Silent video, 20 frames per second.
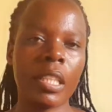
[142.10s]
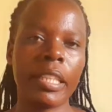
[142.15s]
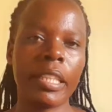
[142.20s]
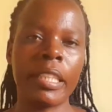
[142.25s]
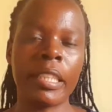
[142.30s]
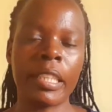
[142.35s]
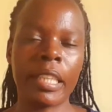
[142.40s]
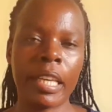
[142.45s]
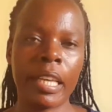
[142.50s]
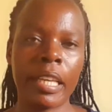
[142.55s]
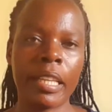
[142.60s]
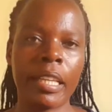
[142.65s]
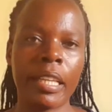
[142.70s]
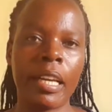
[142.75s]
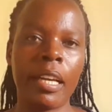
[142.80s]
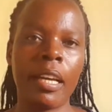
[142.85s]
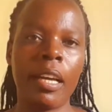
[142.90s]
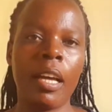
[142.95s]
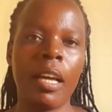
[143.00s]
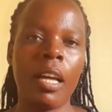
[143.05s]
in
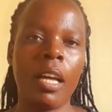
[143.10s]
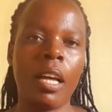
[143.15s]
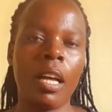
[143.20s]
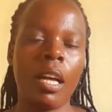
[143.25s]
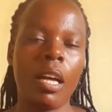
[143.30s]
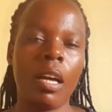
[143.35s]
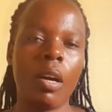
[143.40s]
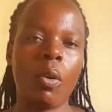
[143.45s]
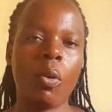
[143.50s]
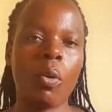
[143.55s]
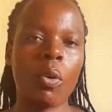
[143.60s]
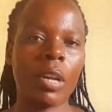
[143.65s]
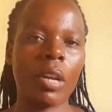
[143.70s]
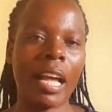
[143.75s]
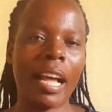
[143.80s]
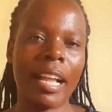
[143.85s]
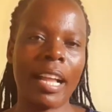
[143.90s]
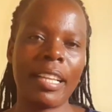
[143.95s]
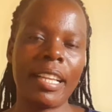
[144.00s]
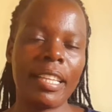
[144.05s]
Kenya
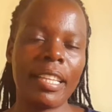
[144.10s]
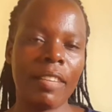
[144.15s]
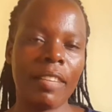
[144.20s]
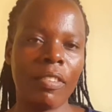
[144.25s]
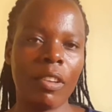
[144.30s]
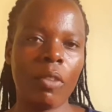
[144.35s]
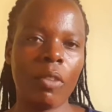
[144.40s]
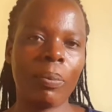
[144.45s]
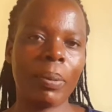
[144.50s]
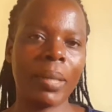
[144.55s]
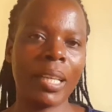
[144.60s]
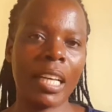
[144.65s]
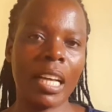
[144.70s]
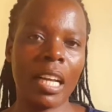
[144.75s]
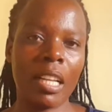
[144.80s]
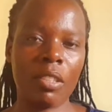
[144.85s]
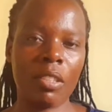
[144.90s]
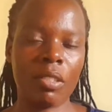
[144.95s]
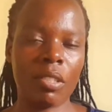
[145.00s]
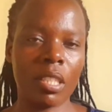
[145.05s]
or other developing
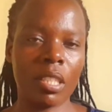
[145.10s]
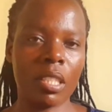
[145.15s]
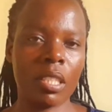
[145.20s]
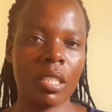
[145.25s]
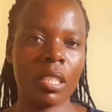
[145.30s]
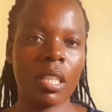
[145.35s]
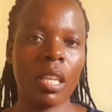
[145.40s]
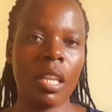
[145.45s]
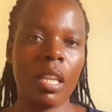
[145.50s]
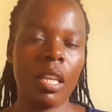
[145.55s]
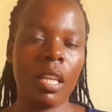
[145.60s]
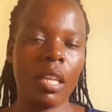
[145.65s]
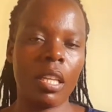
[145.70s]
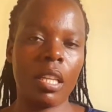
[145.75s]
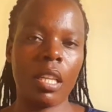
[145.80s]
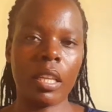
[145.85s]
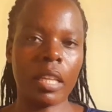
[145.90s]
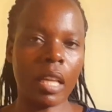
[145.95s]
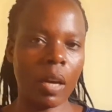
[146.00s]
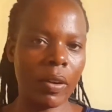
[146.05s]
countries,
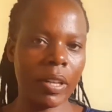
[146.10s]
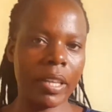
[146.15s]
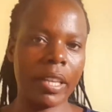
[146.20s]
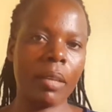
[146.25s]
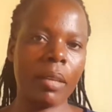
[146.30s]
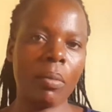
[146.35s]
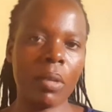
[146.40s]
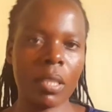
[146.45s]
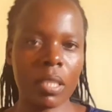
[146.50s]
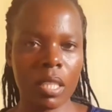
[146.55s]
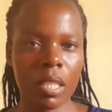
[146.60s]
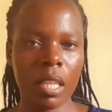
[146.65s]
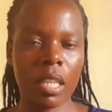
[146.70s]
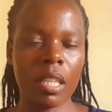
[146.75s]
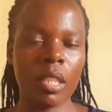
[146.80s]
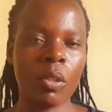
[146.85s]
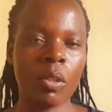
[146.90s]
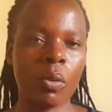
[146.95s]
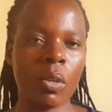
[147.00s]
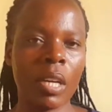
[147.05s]
like our neighbors there
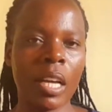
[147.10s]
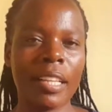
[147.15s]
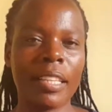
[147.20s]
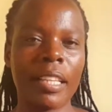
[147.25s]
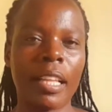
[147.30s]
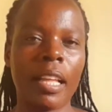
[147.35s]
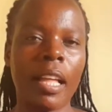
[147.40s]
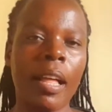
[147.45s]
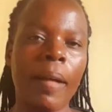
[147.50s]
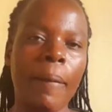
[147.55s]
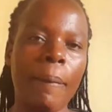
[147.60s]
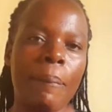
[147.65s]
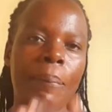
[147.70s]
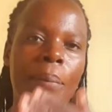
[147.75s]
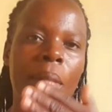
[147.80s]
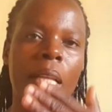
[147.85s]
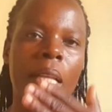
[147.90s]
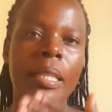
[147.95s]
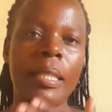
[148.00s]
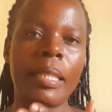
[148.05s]
in Uganda,
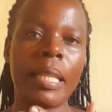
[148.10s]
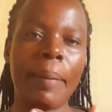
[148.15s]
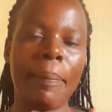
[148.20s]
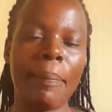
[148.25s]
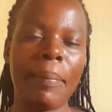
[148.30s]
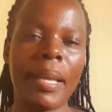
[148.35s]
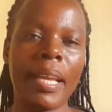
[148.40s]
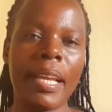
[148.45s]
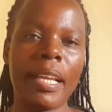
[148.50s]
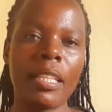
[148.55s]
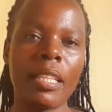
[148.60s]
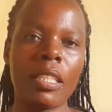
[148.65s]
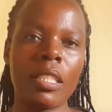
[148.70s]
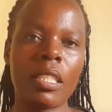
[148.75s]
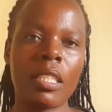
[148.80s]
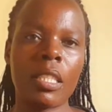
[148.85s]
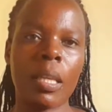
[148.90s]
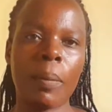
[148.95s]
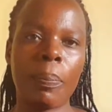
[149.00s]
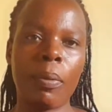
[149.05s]
the main
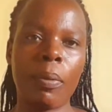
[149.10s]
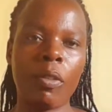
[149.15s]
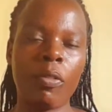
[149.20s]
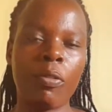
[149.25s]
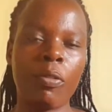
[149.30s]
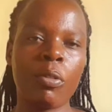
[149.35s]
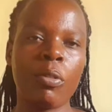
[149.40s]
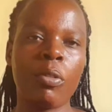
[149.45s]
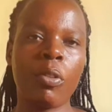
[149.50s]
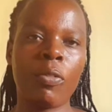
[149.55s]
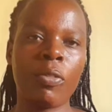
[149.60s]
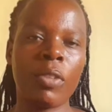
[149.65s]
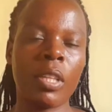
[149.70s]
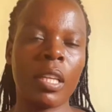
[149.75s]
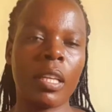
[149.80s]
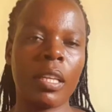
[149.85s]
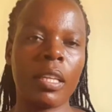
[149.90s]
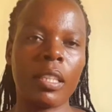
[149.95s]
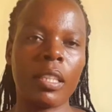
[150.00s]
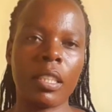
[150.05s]
staple food of
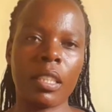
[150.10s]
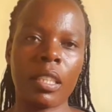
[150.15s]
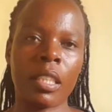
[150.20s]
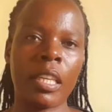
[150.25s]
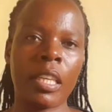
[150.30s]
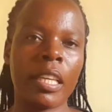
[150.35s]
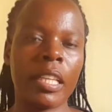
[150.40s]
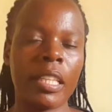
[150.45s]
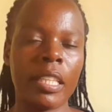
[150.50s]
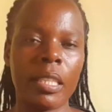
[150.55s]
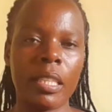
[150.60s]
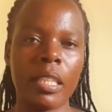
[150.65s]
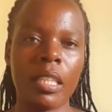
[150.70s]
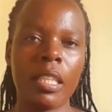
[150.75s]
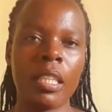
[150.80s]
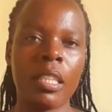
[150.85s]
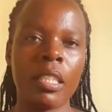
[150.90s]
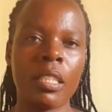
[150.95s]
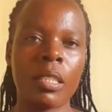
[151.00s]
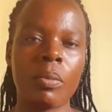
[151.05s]
the kid
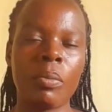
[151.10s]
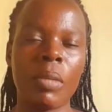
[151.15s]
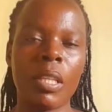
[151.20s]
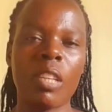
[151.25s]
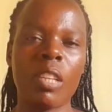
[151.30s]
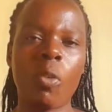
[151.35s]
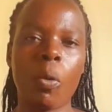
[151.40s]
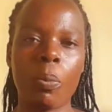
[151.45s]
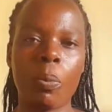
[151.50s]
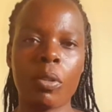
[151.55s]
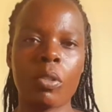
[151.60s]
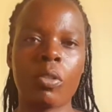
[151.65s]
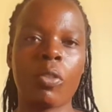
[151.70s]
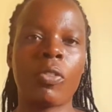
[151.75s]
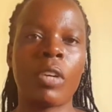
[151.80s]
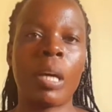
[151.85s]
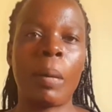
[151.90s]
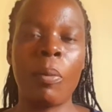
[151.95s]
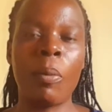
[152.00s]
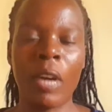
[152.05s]
is mainly composed
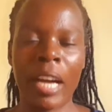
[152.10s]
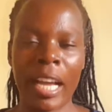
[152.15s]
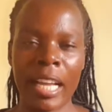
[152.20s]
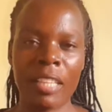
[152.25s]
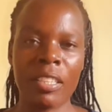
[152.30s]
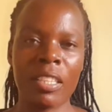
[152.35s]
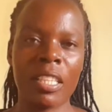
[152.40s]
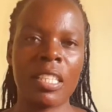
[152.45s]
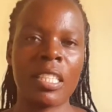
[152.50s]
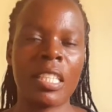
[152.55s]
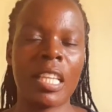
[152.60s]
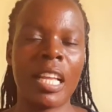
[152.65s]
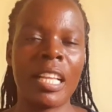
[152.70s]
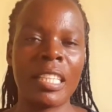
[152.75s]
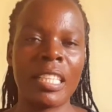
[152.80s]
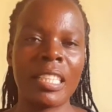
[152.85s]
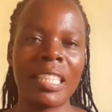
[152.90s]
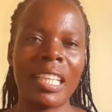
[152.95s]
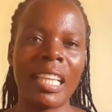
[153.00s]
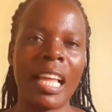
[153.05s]
of carbohydrates
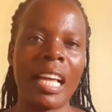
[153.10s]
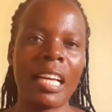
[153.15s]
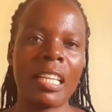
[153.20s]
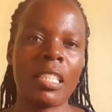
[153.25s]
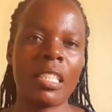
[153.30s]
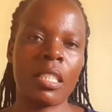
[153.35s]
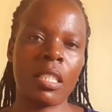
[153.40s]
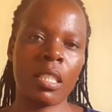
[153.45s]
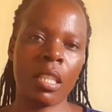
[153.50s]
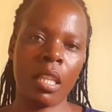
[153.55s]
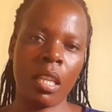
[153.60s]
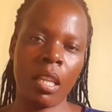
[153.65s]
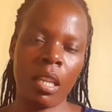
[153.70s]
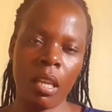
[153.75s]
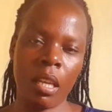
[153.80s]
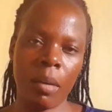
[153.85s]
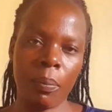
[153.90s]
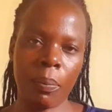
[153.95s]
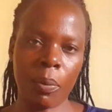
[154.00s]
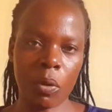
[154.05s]
and it lacks
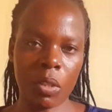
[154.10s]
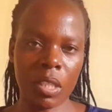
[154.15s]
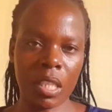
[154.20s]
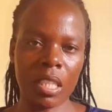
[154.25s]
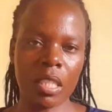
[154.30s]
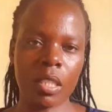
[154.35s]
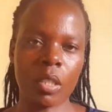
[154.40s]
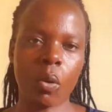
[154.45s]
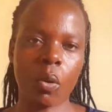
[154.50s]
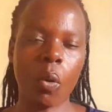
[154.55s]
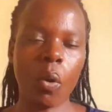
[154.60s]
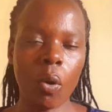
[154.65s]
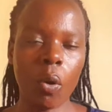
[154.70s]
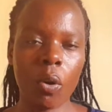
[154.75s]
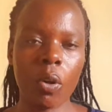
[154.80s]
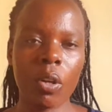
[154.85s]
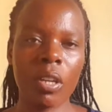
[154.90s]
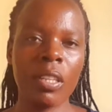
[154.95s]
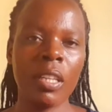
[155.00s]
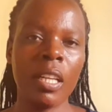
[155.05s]
proteins,
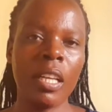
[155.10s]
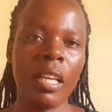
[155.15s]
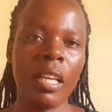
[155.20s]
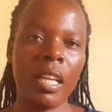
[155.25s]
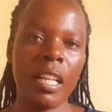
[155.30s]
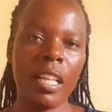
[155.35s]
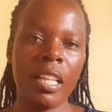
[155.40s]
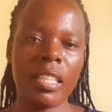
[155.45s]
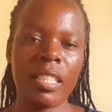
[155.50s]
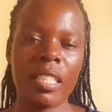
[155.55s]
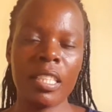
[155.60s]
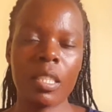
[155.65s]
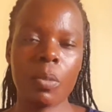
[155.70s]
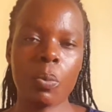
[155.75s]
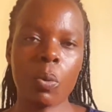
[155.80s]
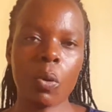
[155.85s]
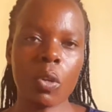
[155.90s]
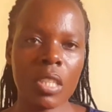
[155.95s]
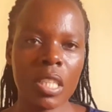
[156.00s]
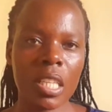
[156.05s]
or these
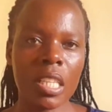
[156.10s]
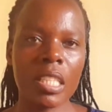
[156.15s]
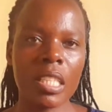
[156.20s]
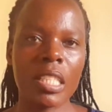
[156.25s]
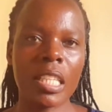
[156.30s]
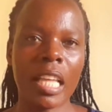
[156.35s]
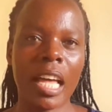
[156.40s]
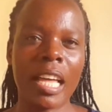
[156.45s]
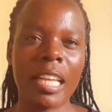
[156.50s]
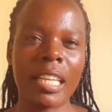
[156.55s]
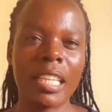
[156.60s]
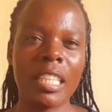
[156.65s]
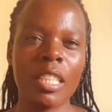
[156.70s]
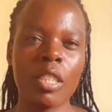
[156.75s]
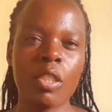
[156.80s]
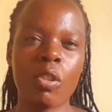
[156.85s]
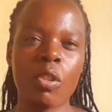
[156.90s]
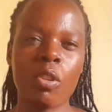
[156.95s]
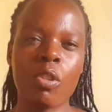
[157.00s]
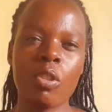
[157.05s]
proteins are
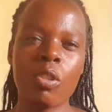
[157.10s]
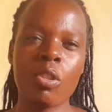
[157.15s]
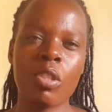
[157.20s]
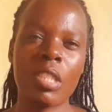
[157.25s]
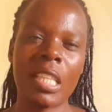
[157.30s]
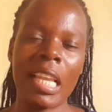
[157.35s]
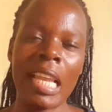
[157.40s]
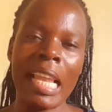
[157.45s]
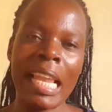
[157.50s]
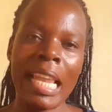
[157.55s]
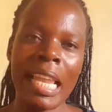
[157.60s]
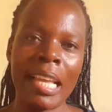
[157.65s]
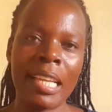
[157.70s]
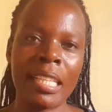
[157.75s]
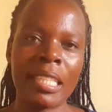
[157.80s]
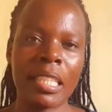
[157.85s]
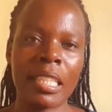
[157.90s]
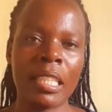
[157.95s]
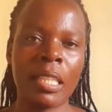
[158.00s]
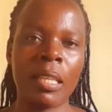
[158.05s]
introduced
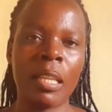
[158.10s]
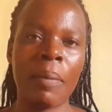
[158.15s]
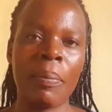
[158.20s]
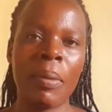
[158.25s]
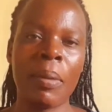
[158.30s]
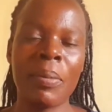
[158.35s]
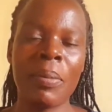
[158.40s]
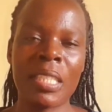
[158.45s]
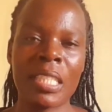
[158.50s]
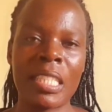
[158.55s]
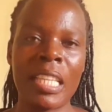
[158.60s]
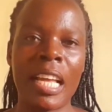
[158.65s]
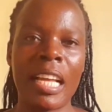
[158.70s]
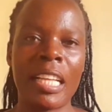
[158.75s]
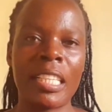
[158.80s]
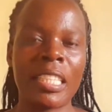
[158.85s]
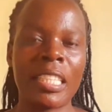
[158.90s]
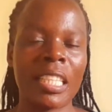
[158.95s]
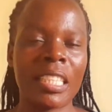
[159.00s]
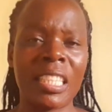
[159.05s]
late in the baby's
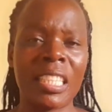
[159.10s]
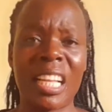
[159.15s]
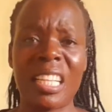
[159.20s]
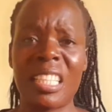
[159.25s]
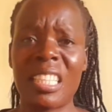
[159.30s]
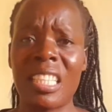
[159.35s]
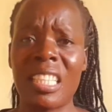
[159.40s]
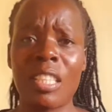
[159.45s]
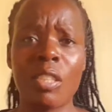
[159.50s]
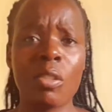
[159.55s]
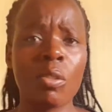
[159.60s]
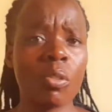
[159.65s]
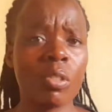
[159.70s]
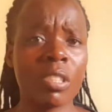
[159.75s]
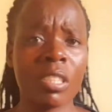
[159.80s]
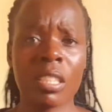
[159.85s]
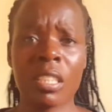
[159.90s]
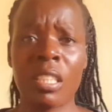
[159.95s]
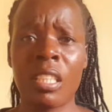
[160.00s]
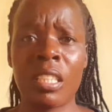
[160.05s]
diet such that they do
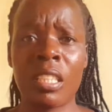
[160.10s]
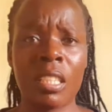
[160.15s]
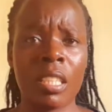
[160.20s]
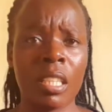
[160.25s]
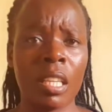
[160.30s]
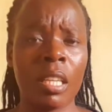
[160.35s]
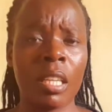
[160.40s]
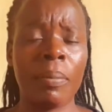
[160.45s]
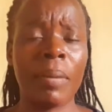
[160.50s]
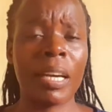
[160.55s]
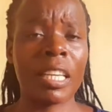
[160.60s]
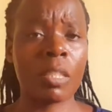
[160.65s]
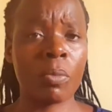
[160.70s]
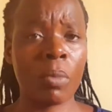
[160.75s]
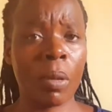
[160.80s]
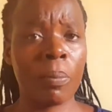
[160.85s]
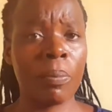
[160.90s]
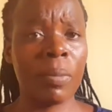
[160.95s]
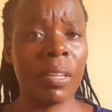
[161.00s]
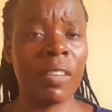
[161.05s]
not get a
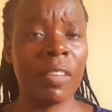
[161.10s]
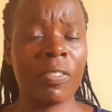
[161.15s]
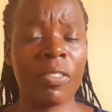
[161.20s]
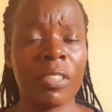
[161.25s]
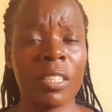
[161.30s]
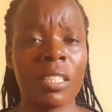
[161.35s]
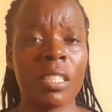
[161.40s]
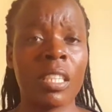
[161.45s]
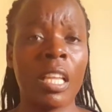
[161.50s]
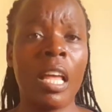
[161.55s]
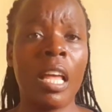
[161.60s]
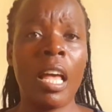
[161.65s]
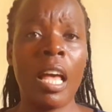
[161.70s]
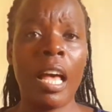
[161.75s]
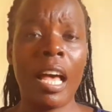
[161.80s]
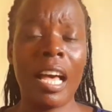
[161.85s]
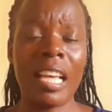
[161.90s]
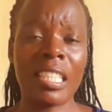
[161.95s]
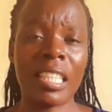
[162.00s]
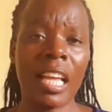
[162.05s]
maximum benefits
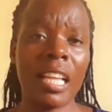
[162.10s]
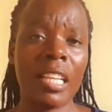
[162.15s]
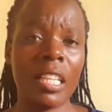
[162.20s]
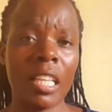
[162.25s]
as early